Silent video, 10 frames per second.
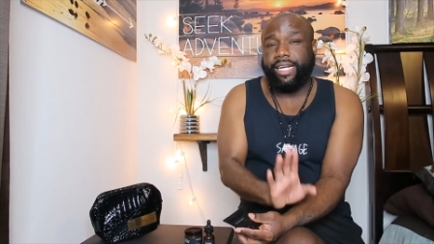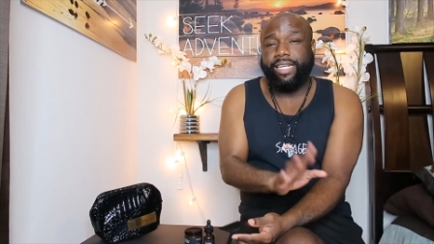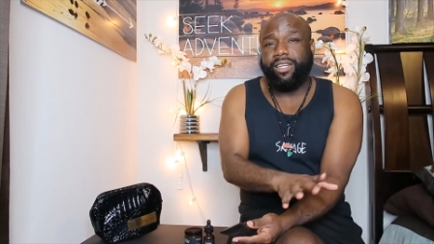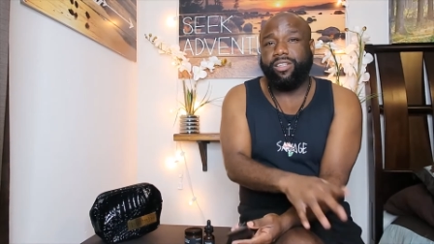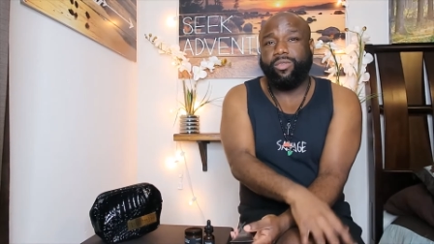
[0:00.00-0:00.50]
I
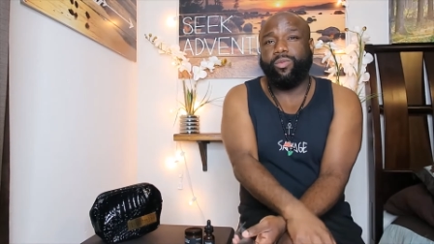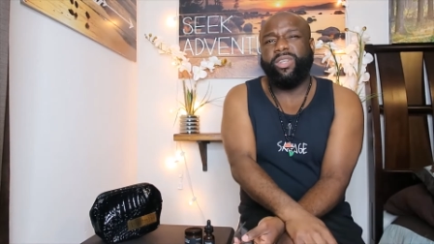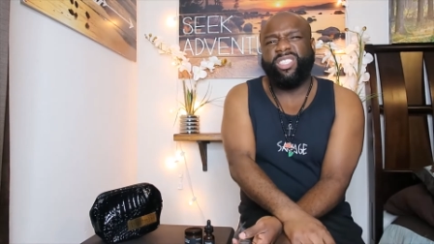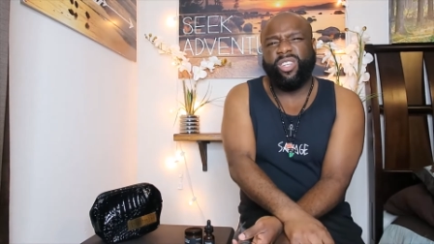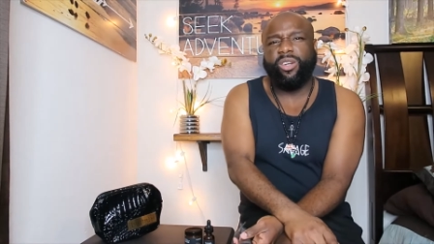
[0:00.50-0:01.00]
did a little
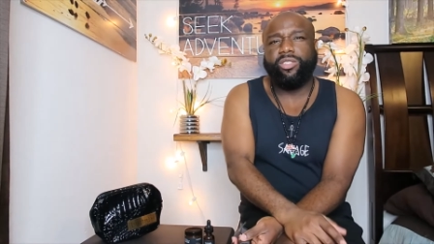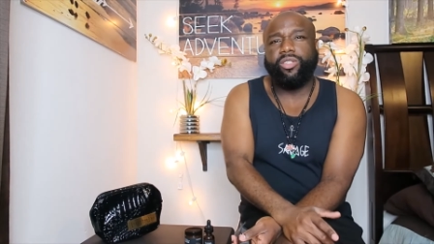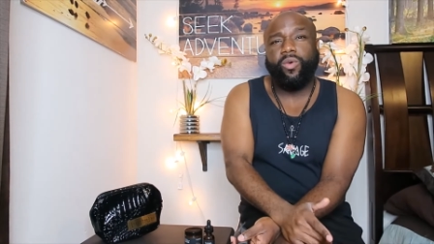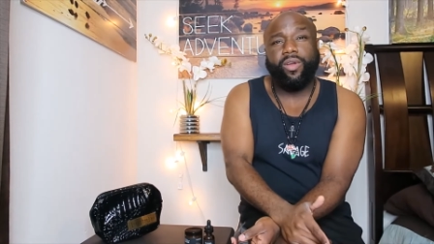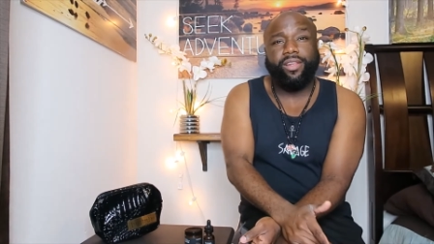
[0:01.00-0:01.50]
research
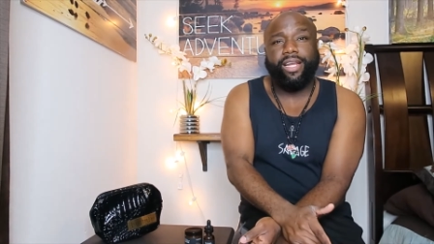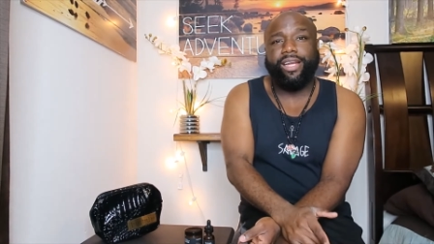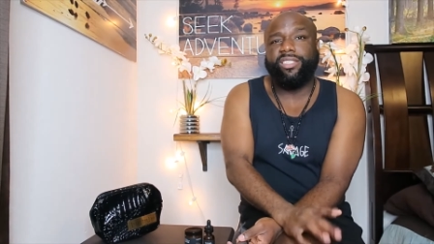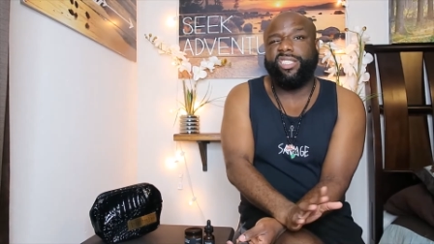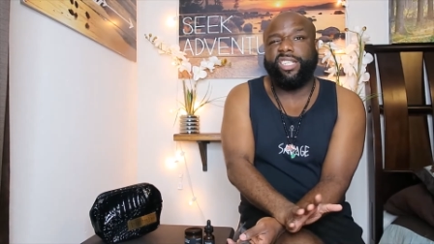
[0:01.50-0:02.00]
on
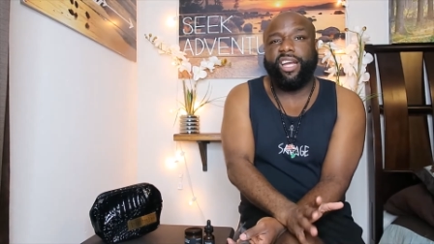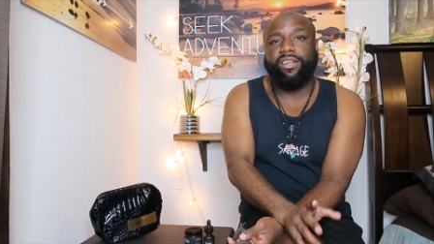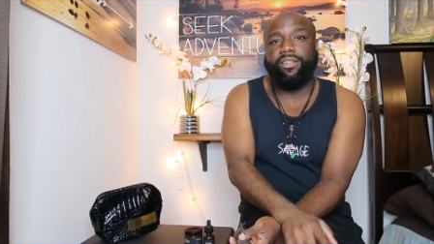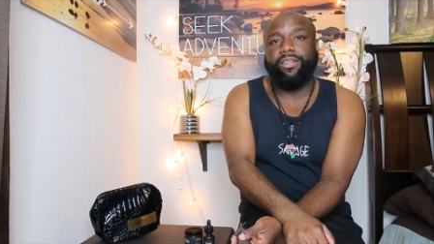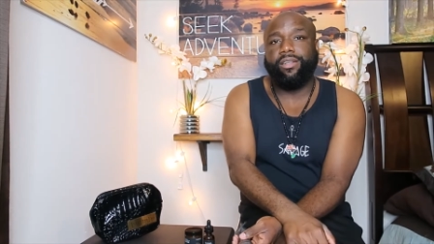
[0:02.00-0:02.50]
that just to kind
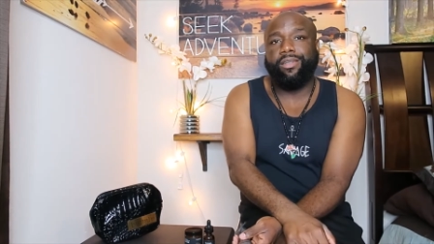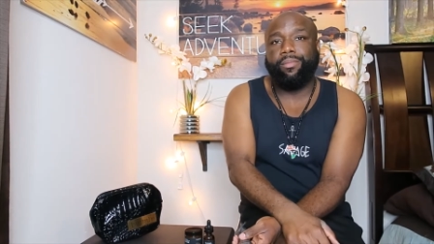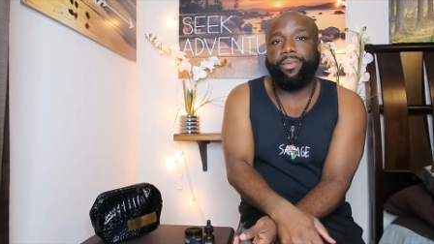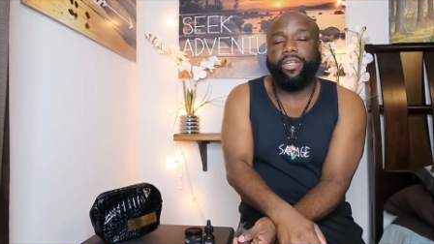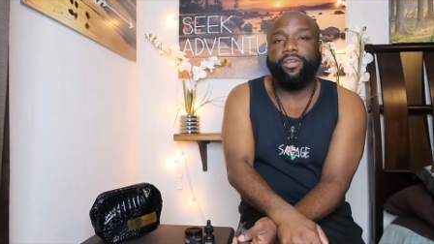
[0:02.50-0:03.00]
of look
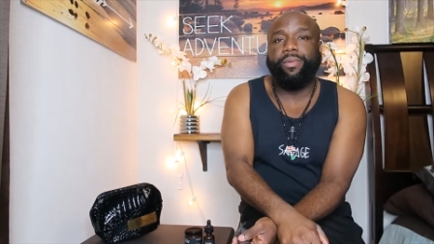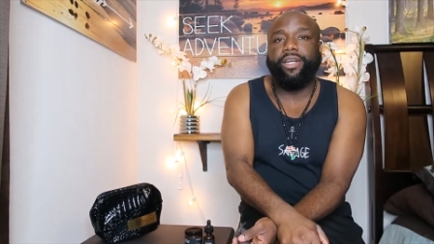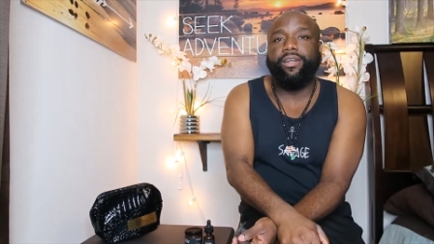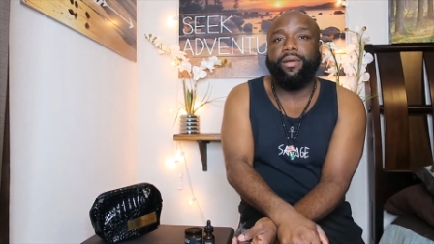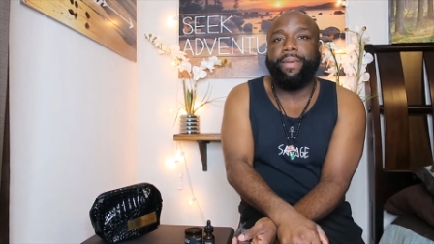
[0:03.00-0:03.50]
up a little
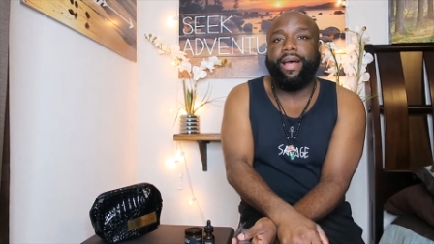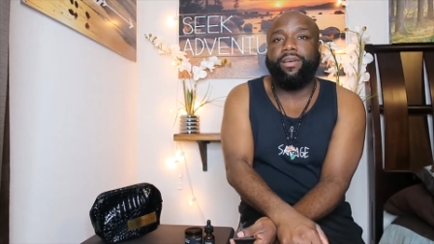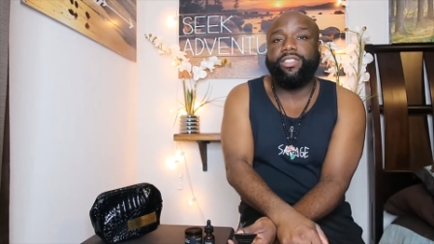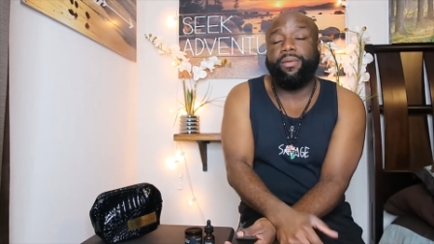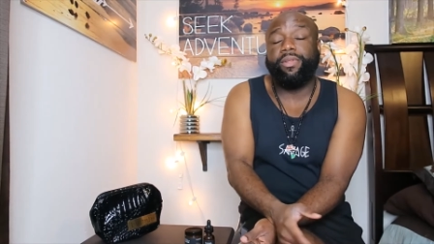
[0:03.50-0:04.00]
bit
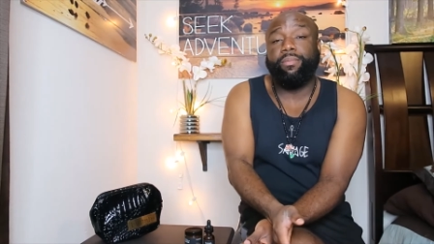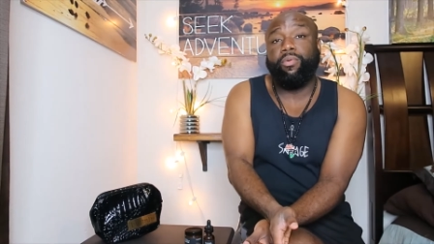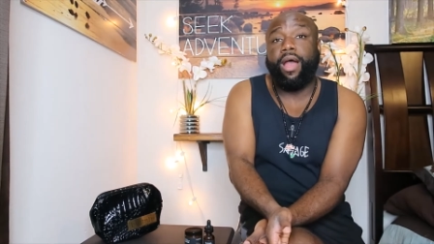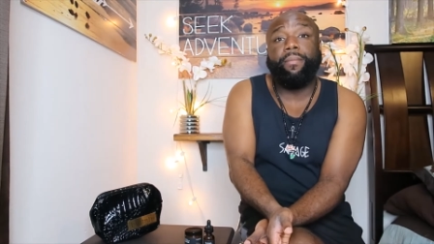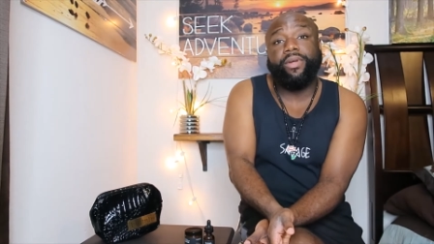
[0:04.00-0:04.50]
about some of the
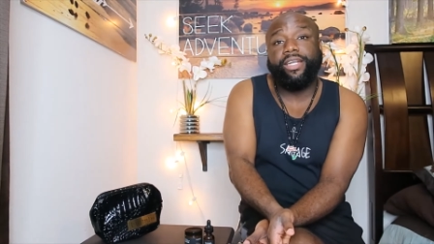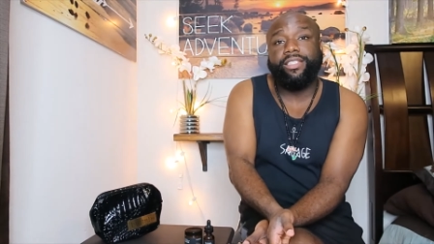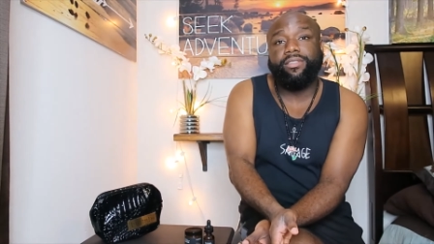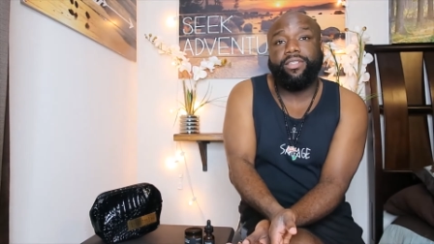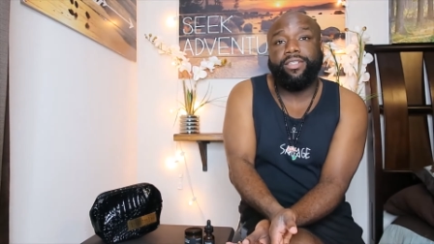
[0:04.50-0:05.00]

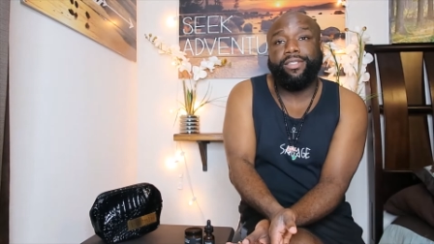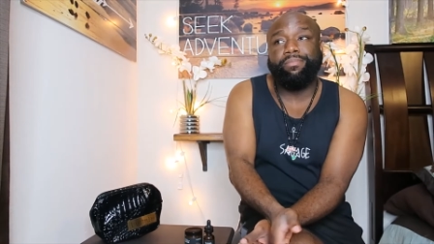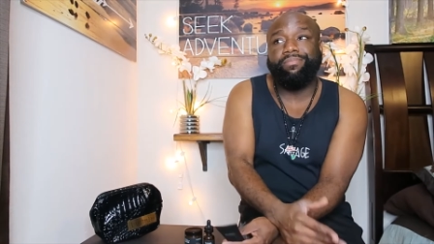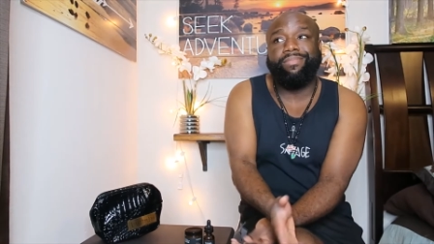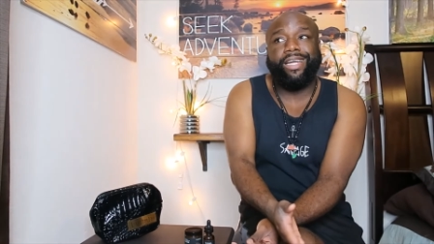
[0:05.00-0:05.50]
properties
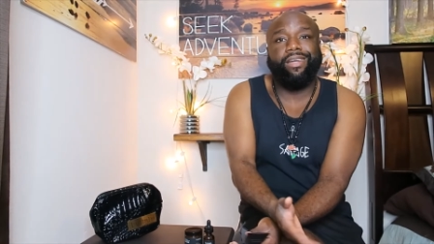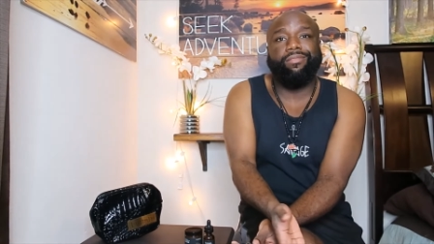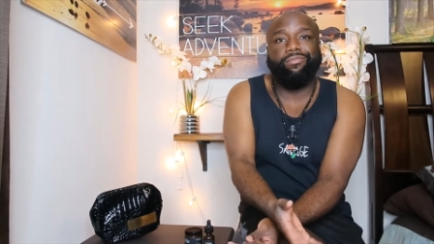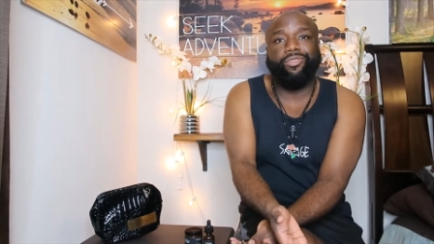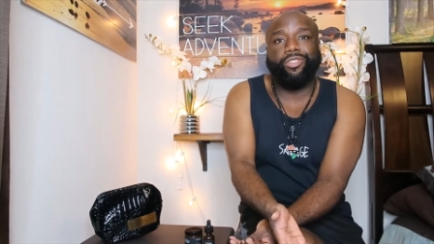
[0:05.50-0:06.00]
um, that
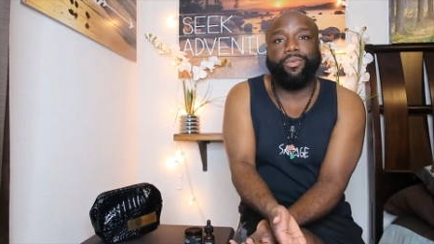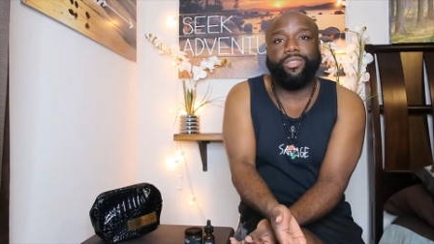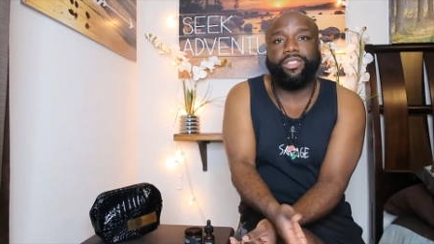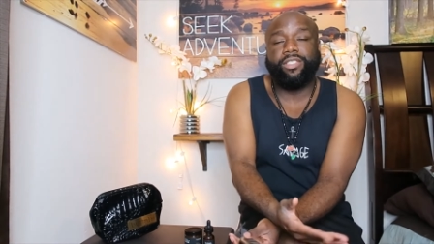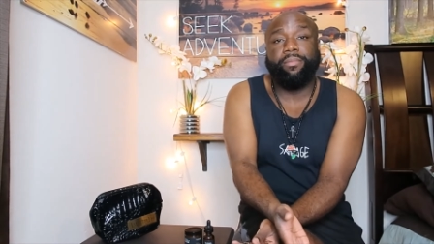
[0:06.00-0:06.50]
you're
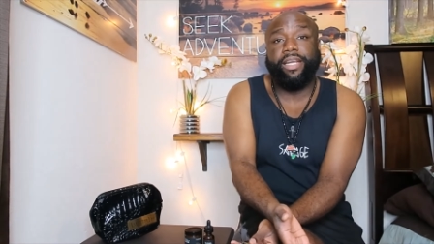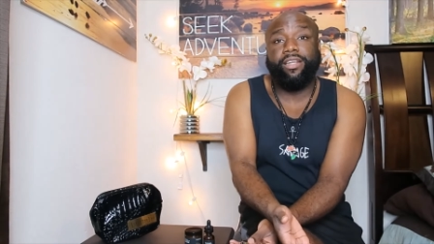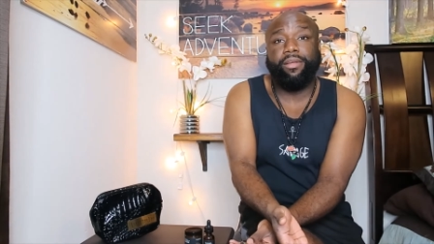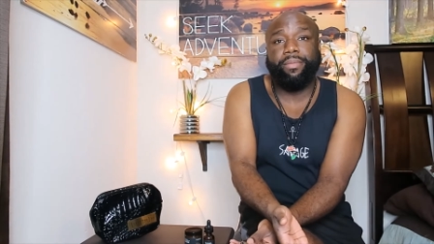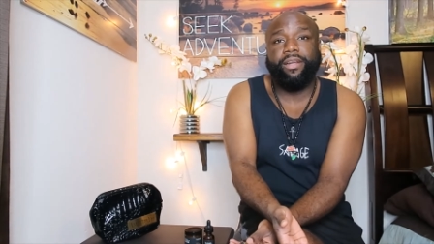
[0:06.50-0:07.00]
supposed to, some of the
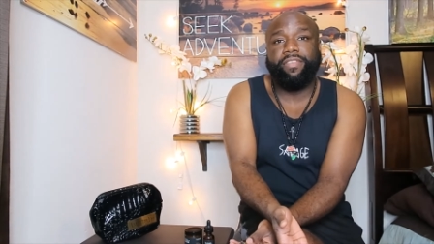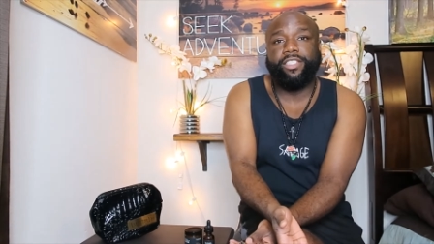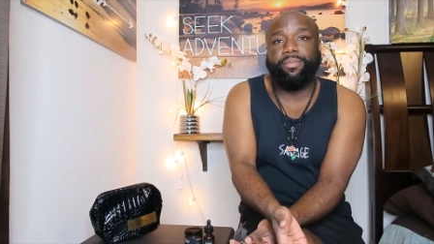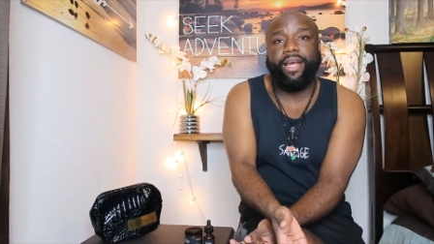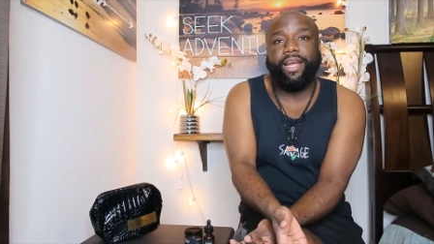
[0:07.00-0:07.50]
healing
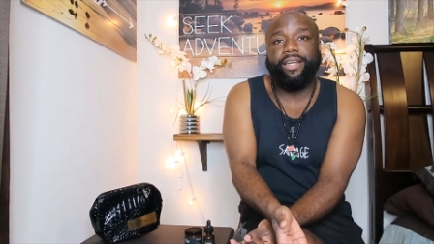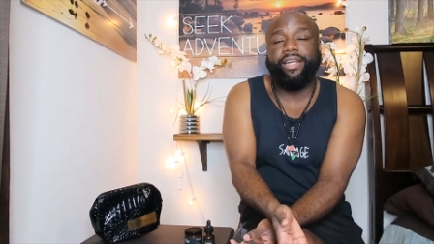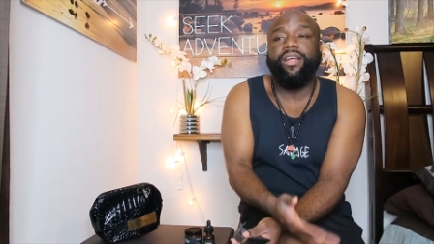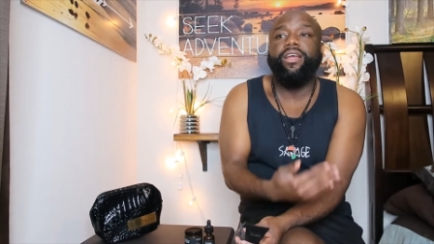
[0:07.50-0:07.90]
benefits behind it.